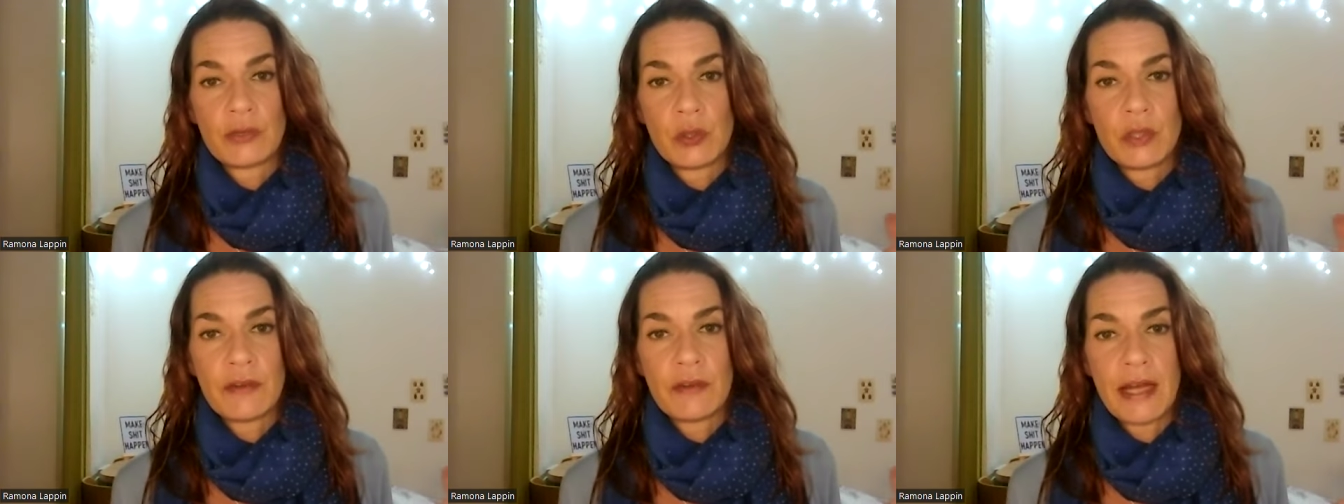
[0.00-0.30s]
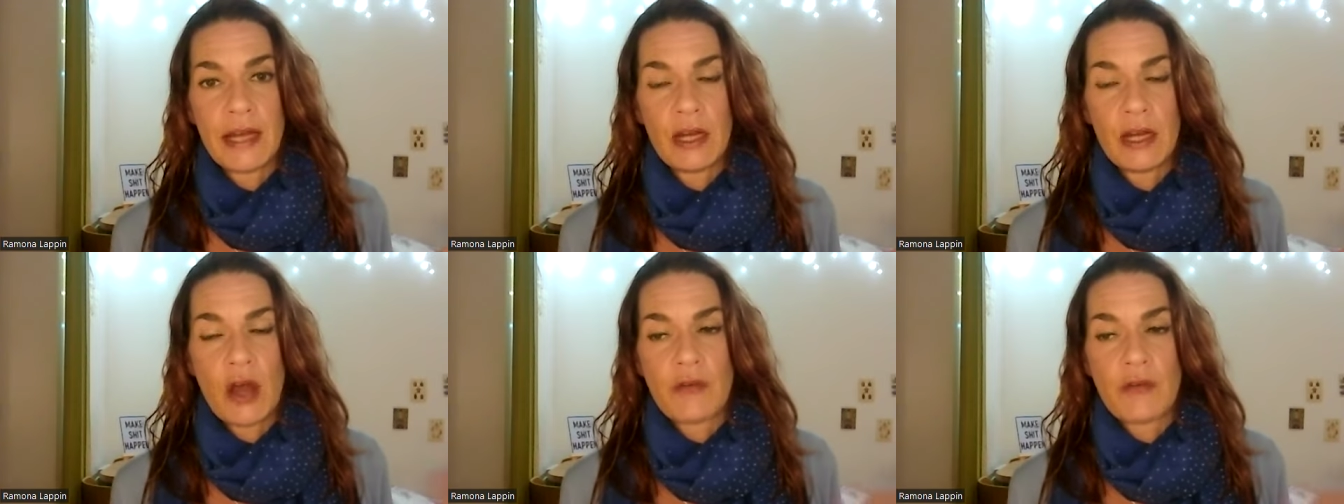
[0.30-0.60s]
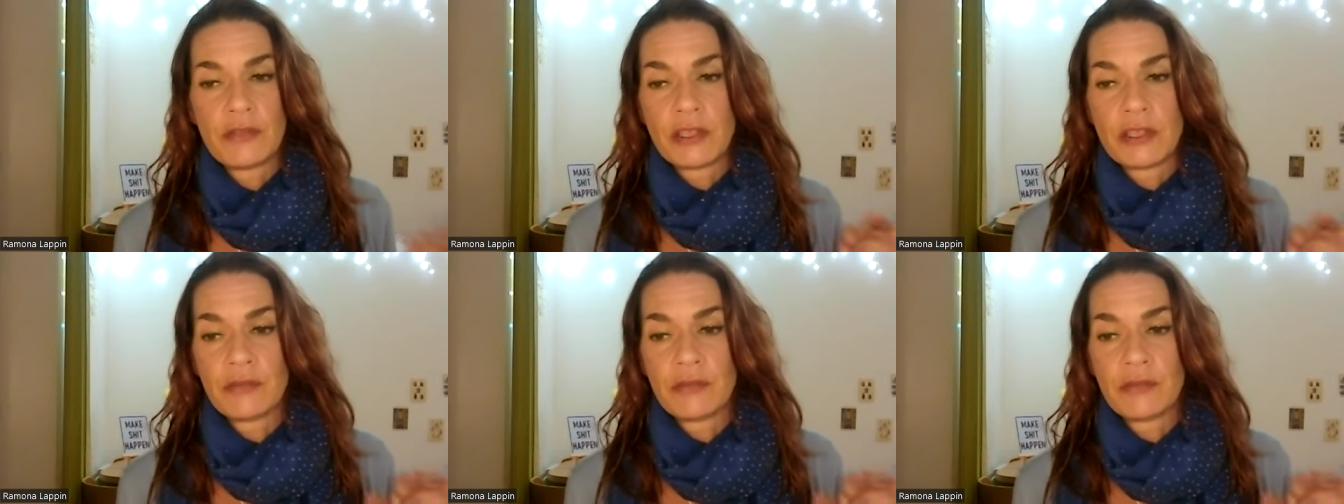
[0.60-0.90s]
True divine
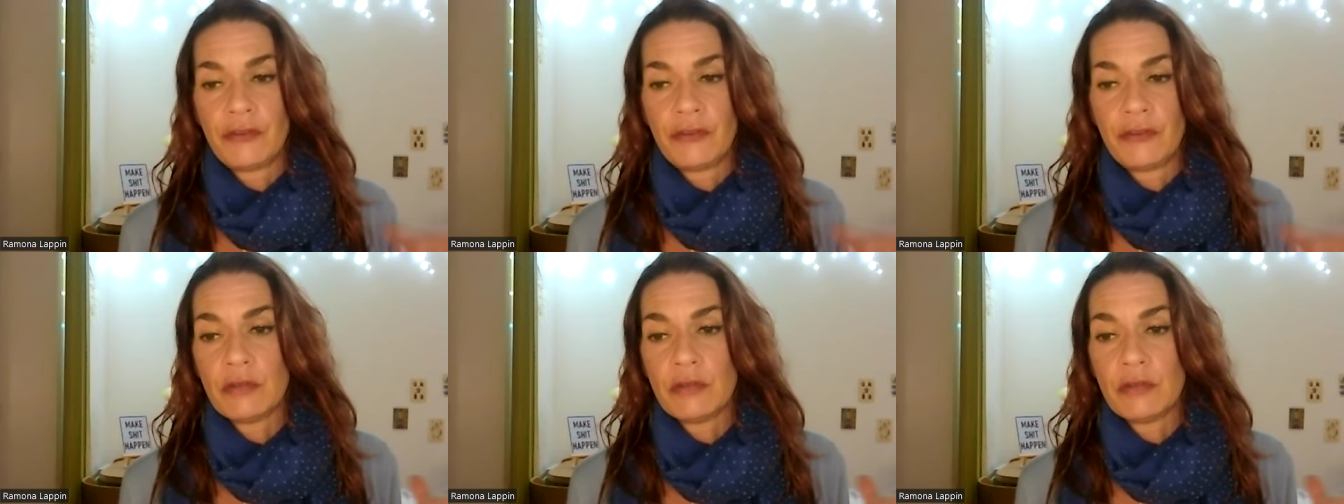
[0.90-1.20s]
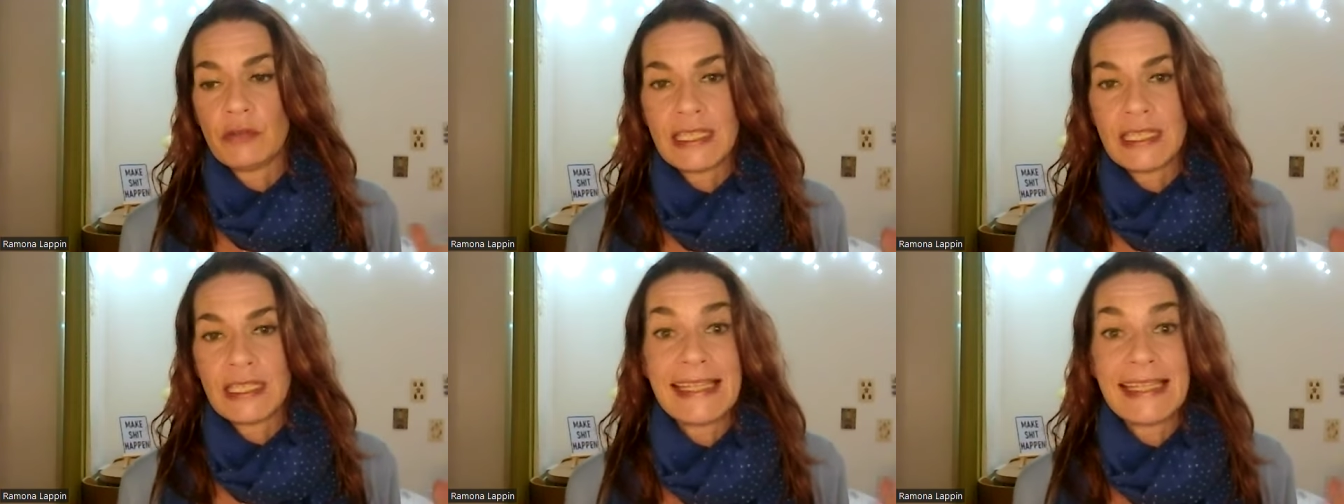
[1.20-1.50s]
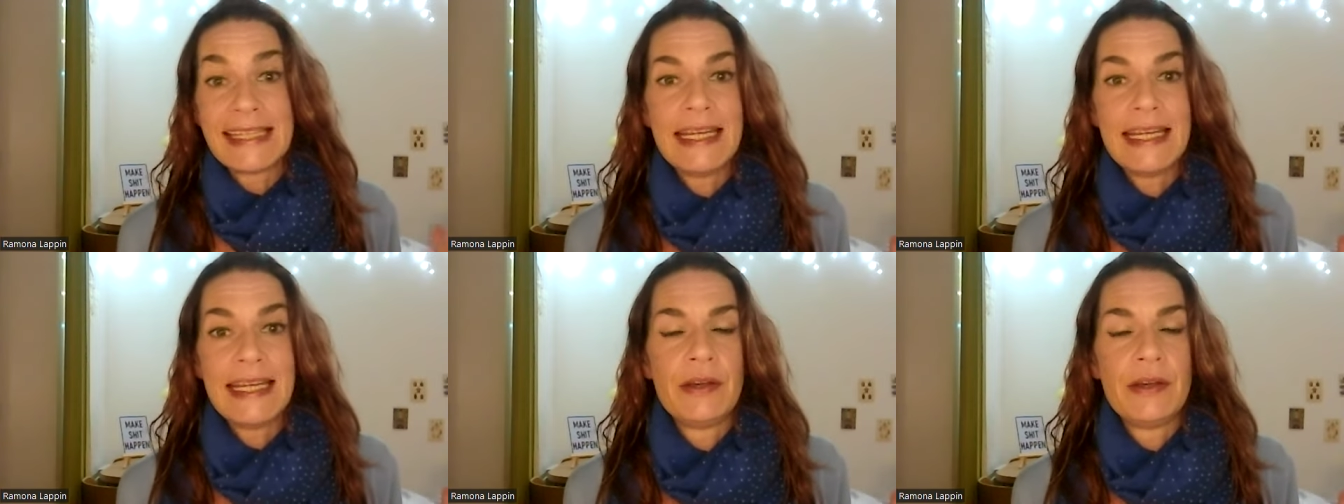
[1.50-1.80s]
love is a
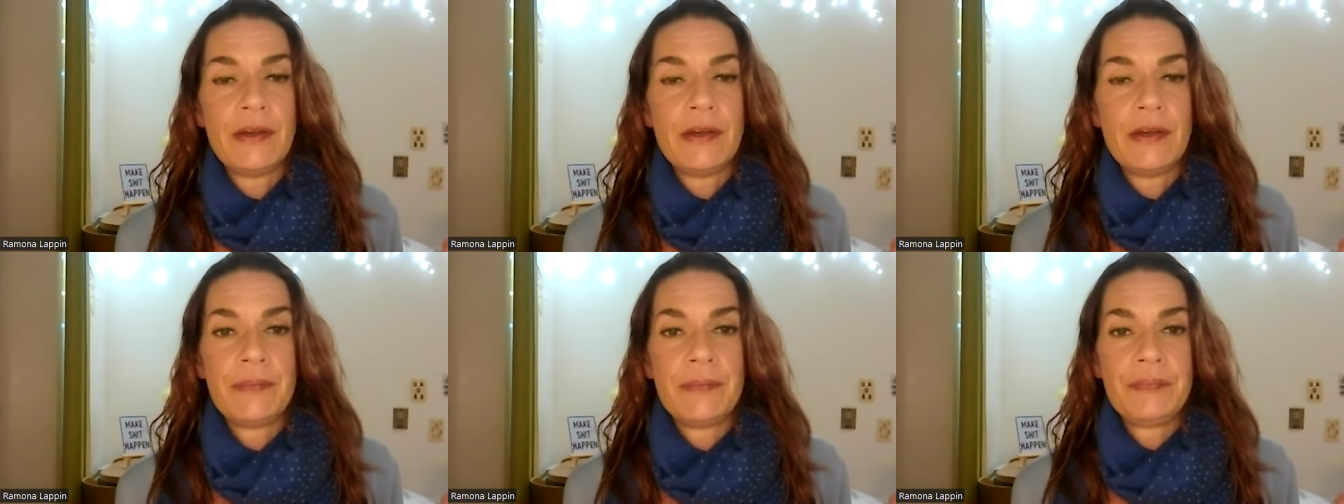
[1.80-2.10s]
frequency